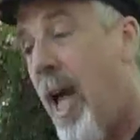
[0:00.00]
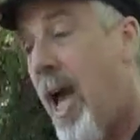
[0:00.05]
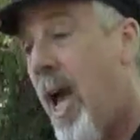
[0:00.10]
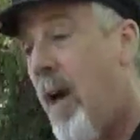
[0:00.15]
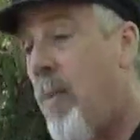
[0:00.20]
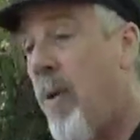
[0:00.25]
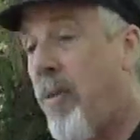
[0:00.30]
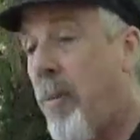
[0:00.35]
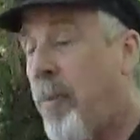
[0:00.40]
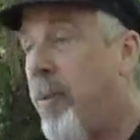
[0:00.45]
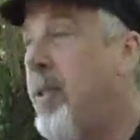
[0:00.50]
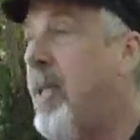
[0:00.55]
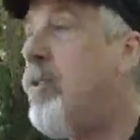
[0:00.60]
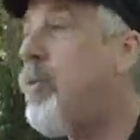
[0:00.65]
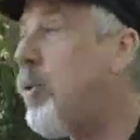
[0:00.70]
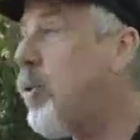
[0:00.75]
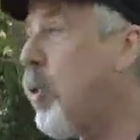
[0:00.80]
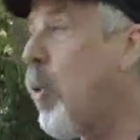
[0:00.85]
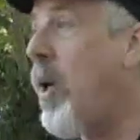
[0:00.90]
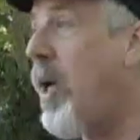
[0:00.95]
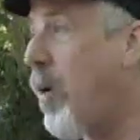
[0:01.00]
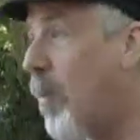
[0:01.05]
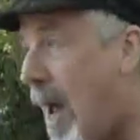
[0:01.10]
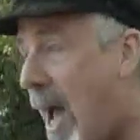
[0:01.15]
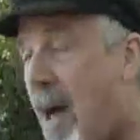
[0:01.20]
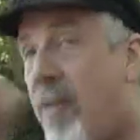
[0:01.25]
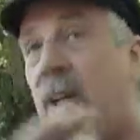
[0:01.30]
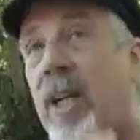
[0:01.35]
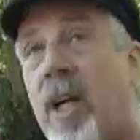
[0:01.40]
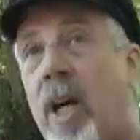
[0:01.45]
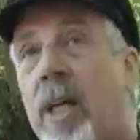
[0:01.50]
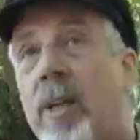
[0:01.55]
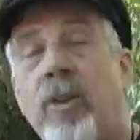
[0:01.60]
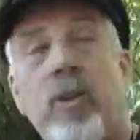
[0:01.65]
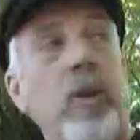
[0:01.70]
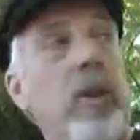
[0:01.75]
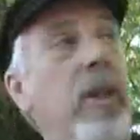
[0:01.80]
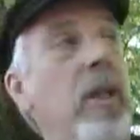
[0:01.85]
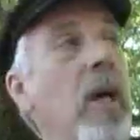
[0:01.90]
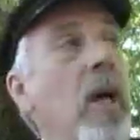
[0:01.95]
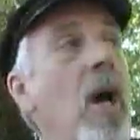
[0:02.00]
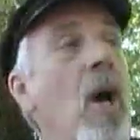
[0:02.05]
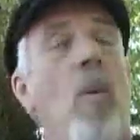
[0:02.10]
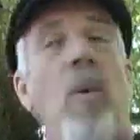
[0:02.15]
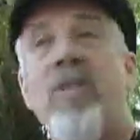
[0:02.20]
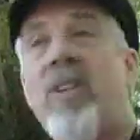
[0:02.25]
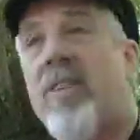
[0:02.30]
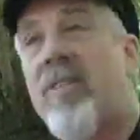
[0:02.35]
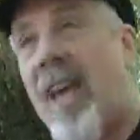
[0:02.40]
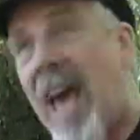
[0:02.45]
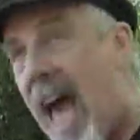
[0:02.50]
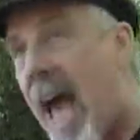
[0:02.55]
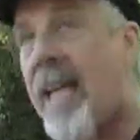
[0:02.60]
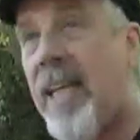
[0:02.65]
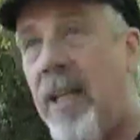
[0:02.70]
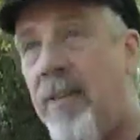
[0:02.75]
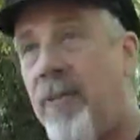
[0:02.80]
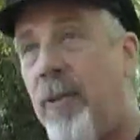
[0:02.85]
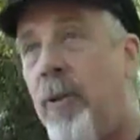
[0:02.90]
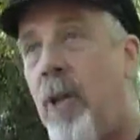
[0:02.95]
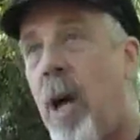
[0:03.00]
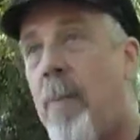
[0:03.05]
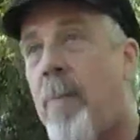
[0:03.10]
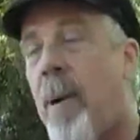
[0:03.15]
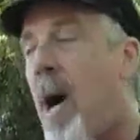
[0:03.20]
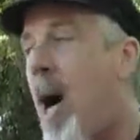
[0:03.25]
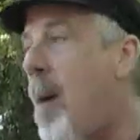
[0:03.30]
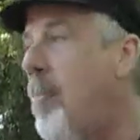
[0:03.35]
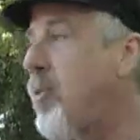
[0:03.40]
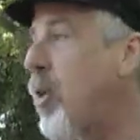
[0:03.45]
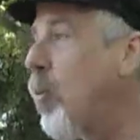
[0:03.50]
And what the police were doing around the country was attacking food not bombs,